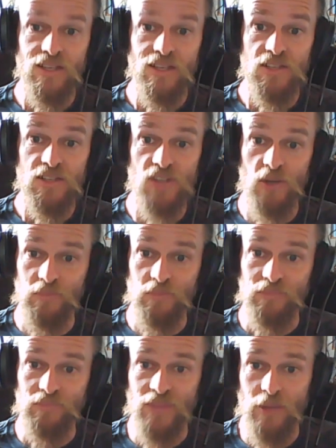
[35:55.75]
So
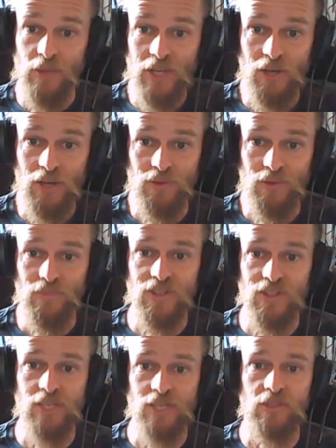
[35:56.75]
there we go, the
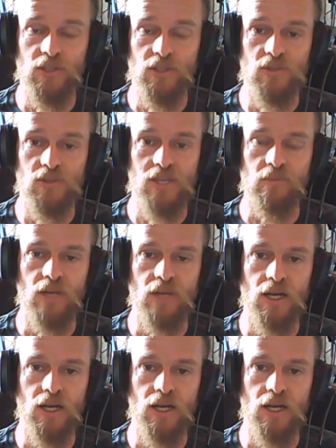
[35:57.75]
Demon Kill Team.